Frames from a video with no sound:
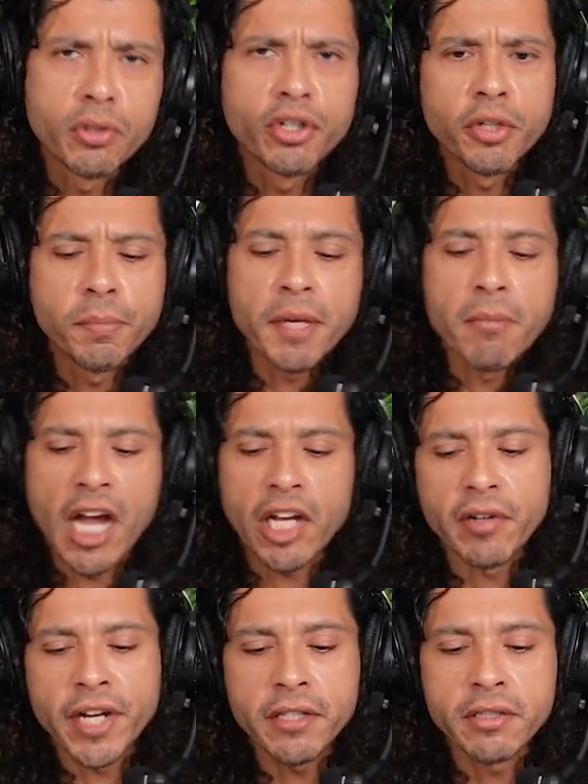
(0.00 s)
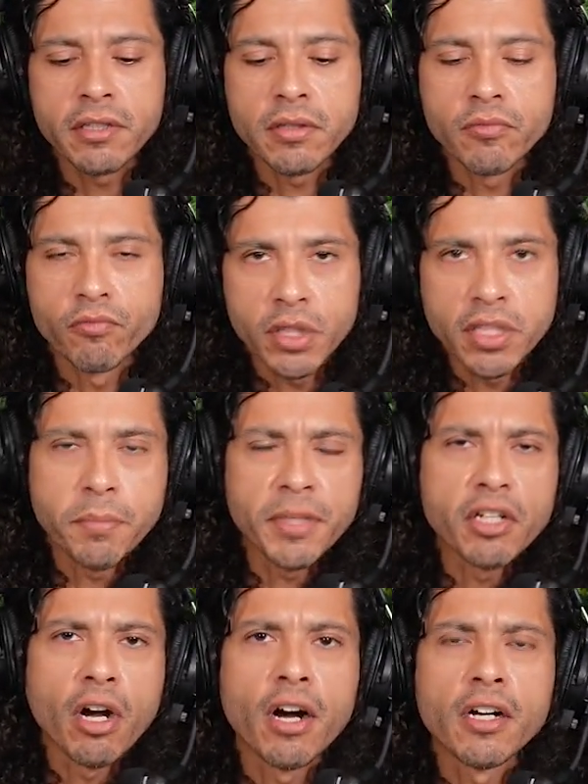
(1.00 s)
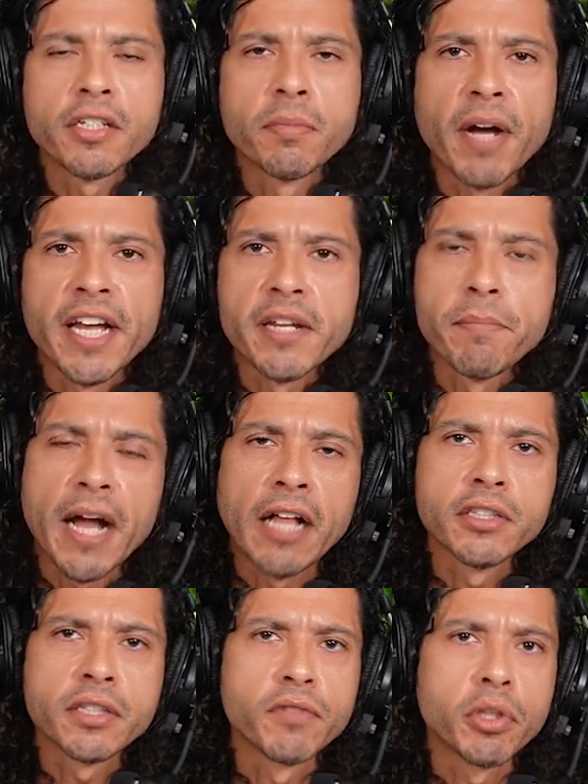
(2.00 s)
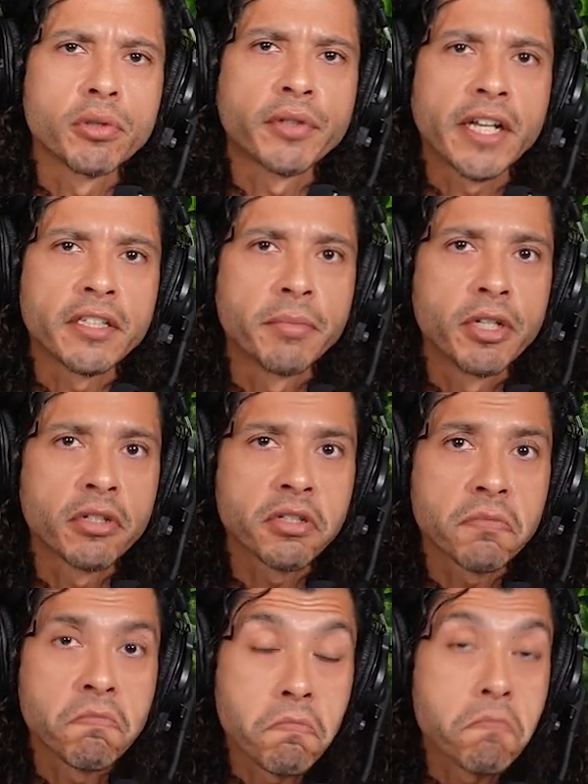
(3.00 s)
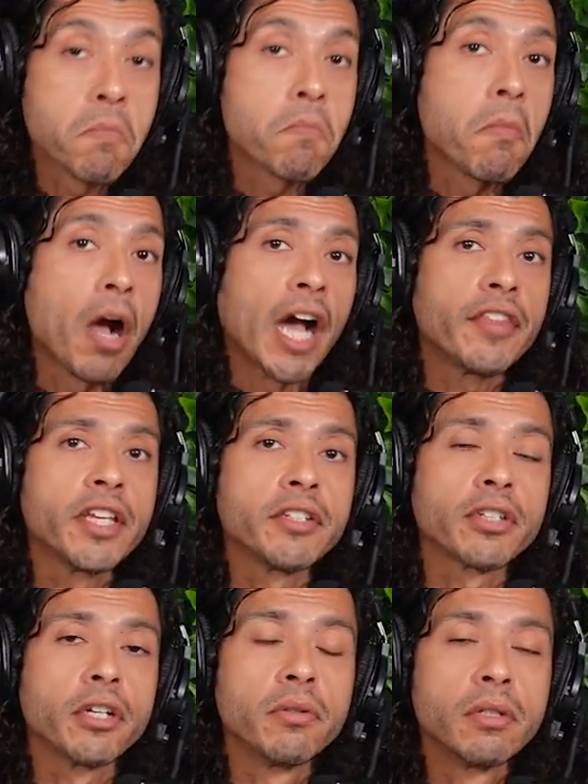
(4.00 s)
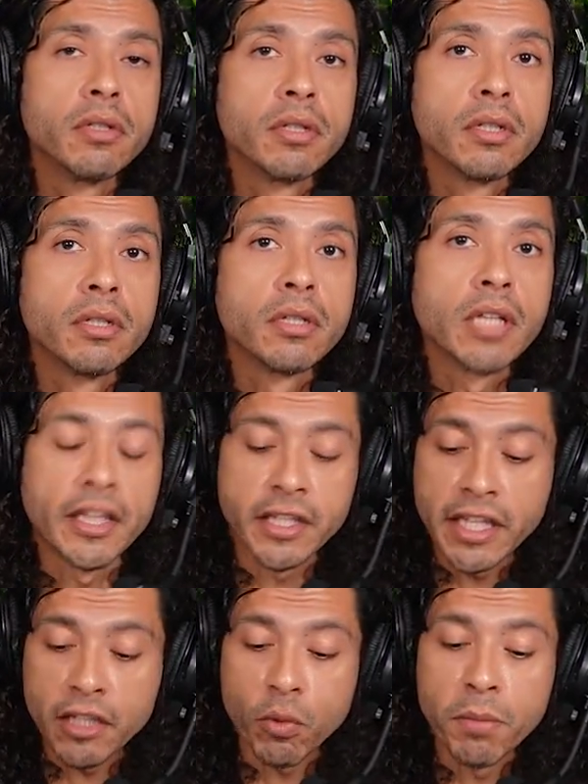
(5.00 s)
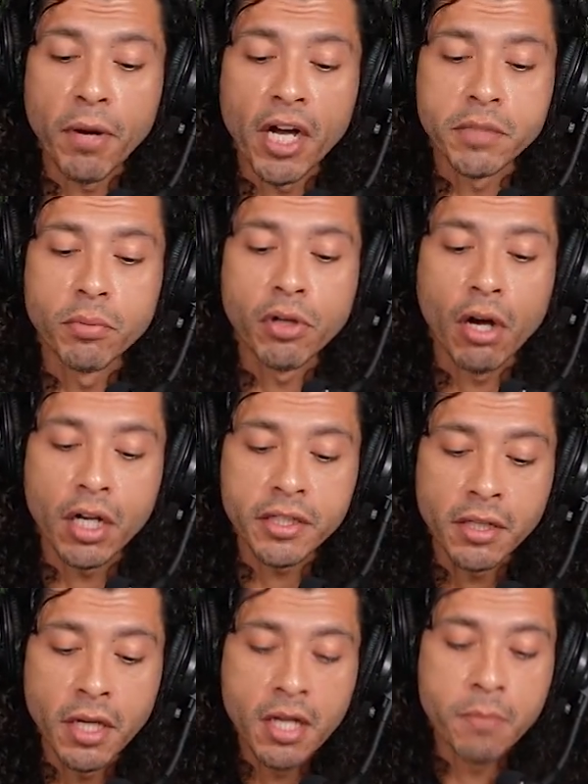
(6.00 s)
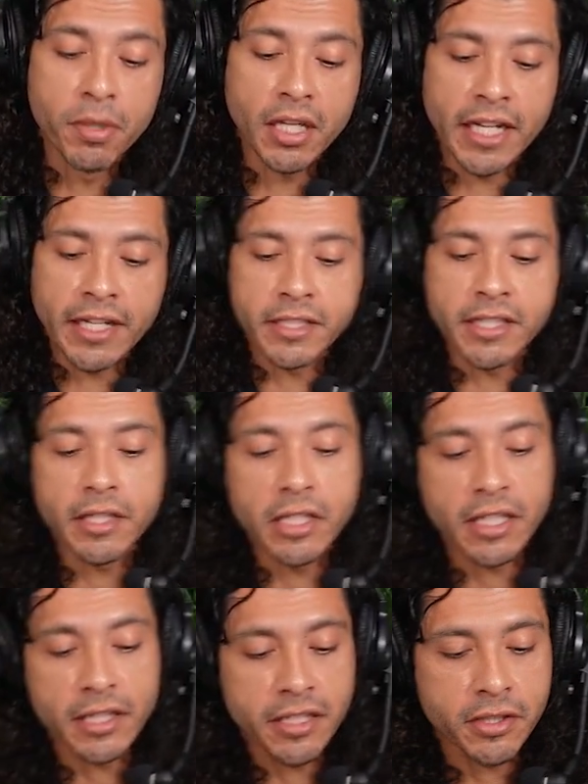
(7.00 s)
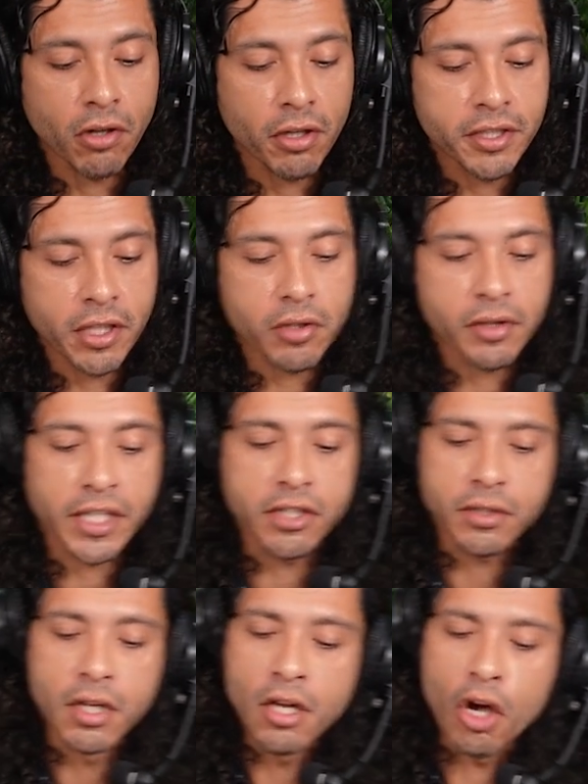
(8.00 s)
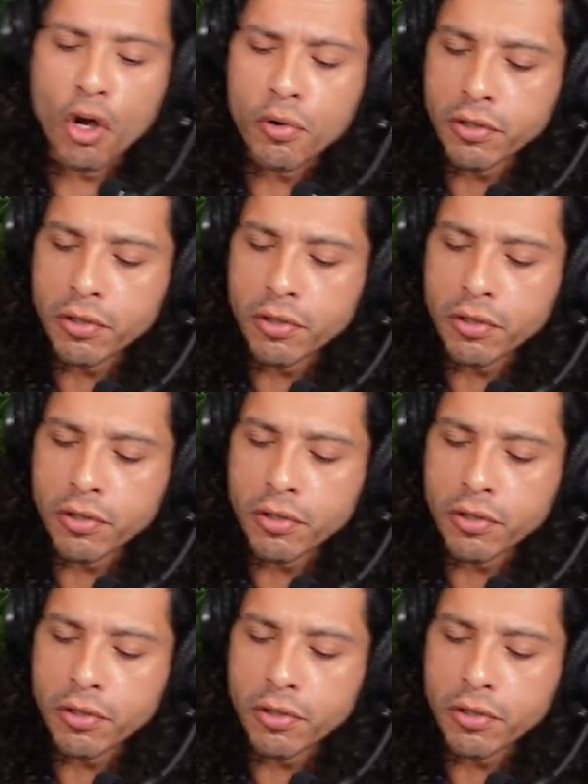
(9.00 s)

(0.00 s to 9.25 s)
So could be migraines really be caused by an imbalance of neurotransmitters? I think so. I think that's one possible cause. But like I said, they listed all these other things.